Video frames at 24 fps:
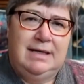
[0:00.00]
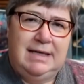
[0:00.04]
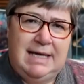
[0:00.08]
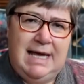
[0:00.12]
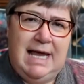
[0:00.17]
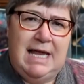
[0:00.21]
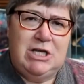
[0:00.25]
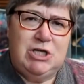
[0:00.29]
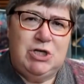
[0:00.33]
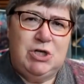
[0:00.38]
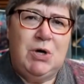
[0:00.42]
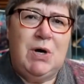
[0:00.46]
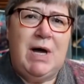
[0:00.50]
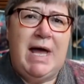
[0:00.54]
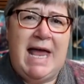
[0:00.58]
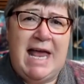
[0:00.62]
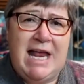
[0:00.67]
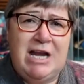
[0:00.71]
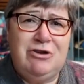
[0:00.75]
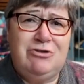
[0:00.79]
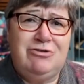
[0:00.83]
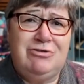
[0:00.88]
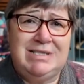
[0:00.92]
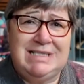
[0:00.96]
Get your
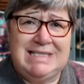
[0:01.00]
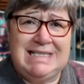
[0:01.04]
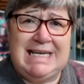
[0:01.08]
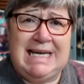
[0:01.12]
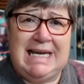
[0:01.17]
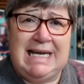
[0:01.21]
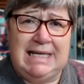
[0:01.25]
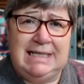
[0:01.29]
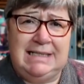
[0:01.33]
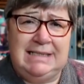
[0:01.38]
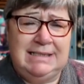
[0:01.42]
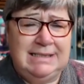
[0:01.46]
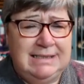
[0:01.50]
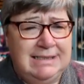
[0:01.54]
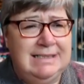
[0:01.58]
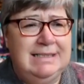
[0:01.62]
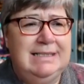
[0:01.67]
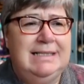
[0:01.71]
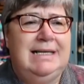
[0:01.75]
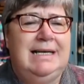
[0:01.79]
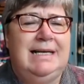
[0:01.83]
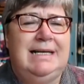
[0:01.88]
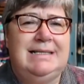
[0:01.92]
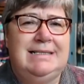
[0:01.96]
entries in
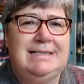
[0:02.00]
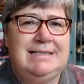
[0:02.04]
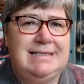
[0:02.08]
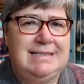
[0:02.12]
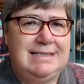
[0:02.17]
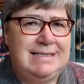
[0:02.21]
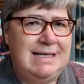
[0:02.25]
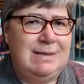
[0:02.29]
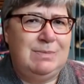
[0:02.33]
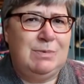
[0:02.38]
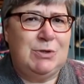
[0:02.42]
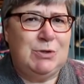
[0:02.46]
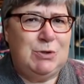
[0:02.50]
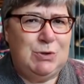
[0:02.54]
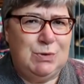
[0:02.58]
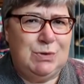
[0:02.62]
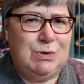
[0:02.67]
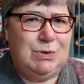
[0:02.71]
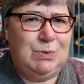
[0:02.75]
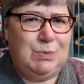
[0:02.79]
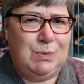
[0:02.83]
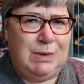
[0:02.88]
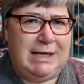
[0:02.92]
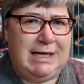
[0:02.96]
and see what you
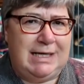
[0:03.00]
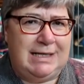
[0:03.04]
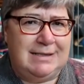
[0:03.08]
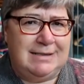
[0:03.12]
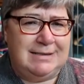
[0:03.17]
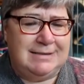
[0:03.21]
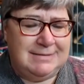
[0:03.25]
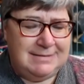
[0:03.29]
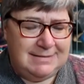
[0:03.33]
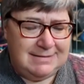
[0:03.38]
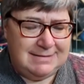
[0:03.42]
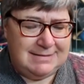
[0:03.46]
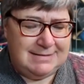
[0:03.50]
can win.